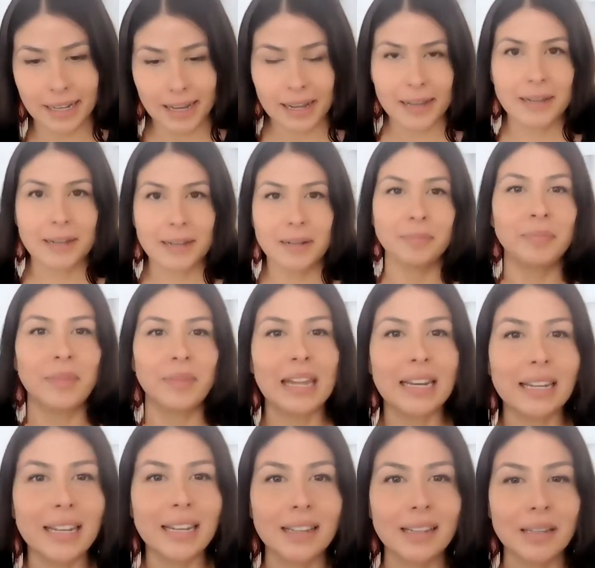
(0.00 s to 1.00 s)

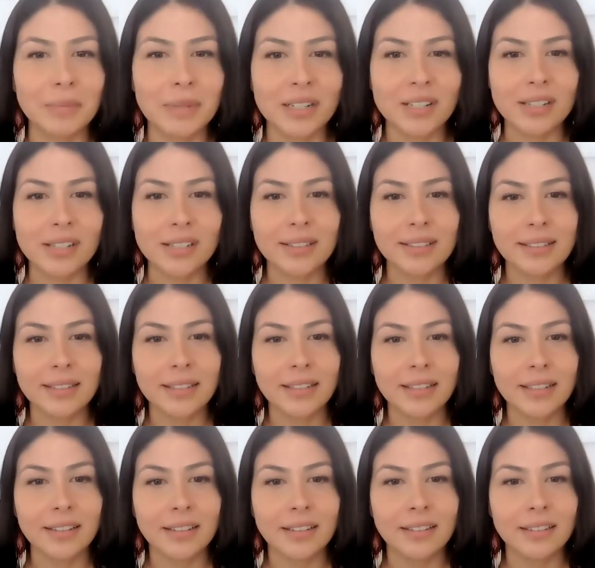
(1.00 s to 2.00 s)
Let me just
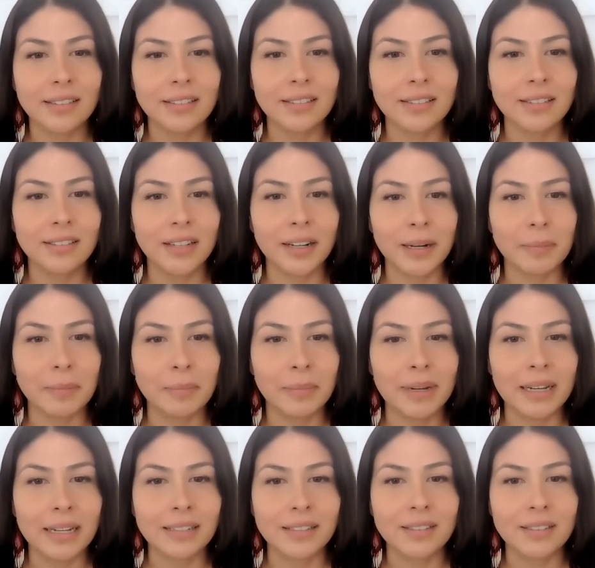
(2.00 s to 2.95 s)
start my